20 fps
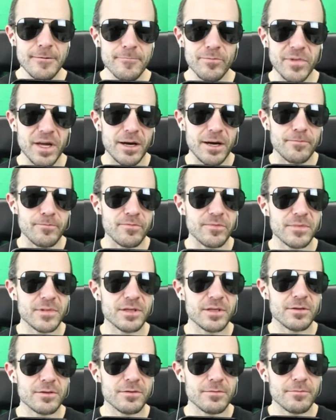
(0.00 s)
Oh, Yannick, I
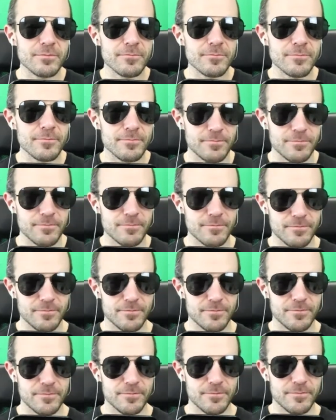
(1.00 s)
think your audio cut
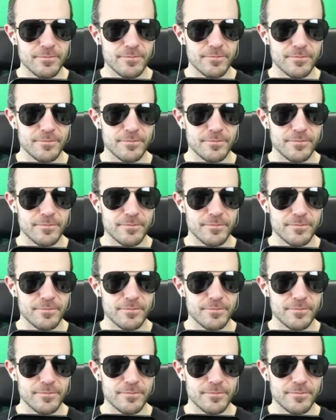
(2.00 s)
out there.